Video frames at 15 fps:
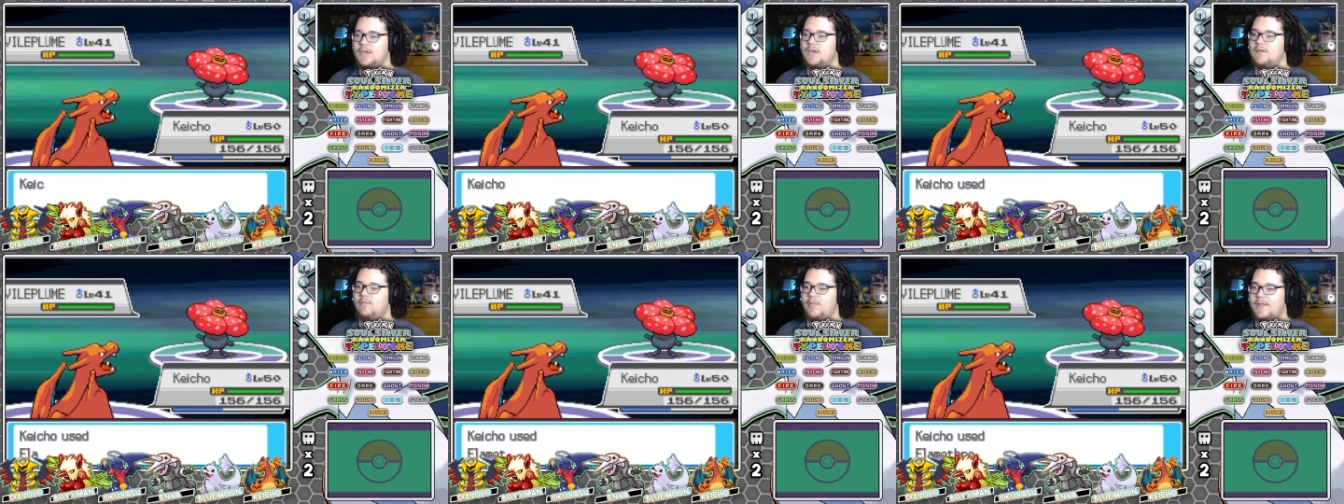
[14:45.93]

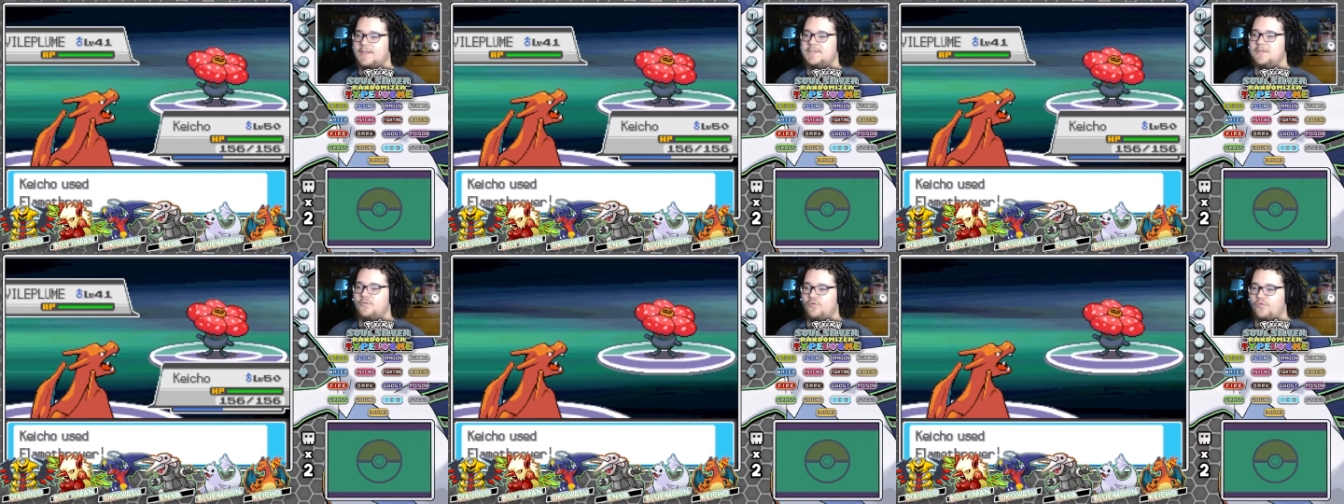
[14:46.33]
Well, that's
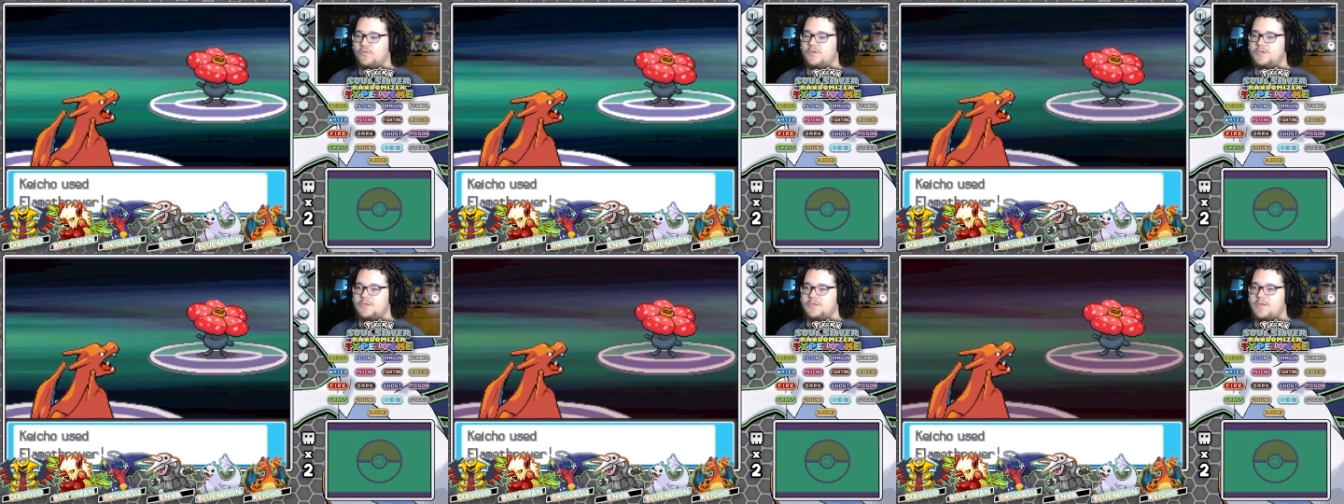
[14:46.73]

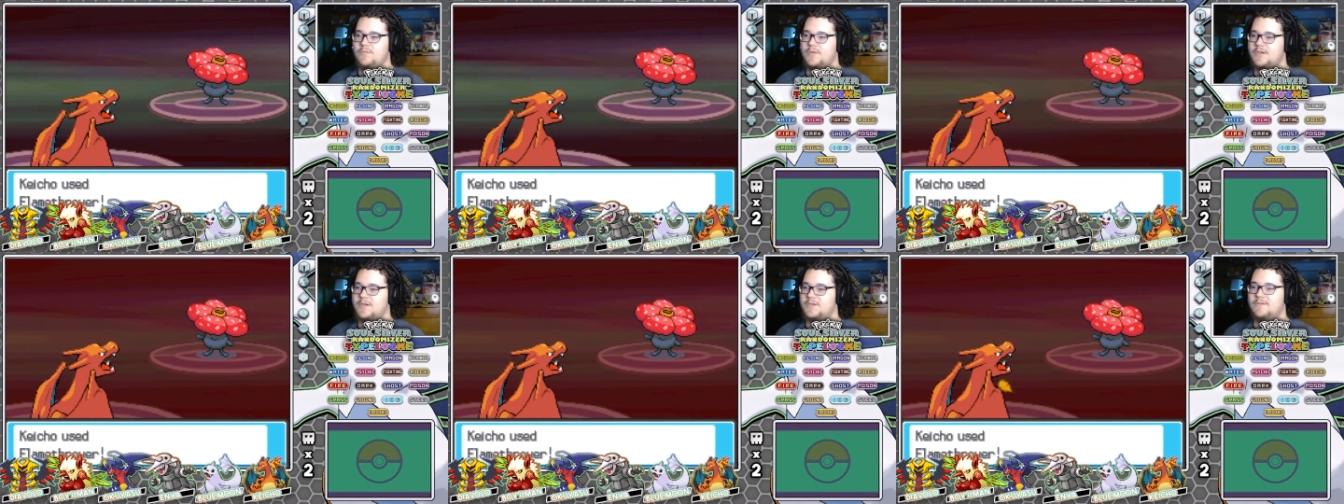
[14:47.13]
unfortunate
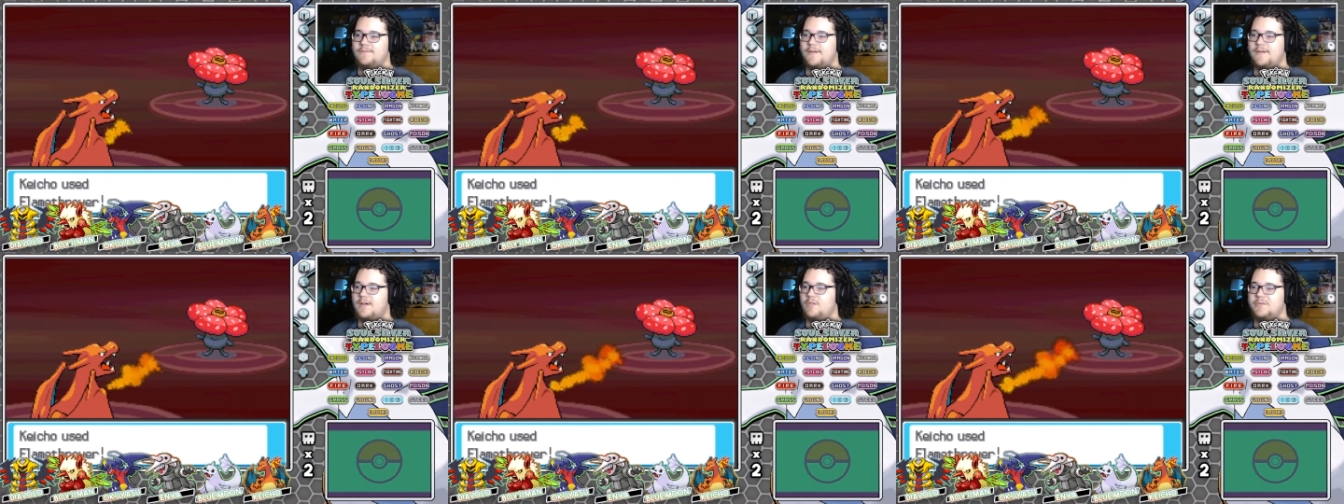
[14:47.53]
because your
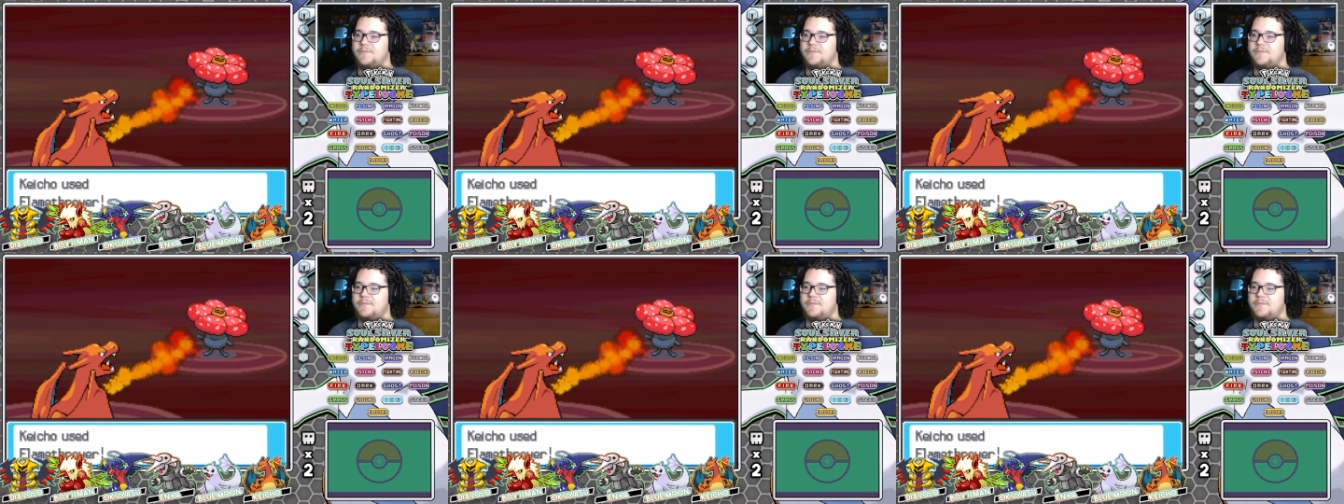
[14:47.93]
Vileplume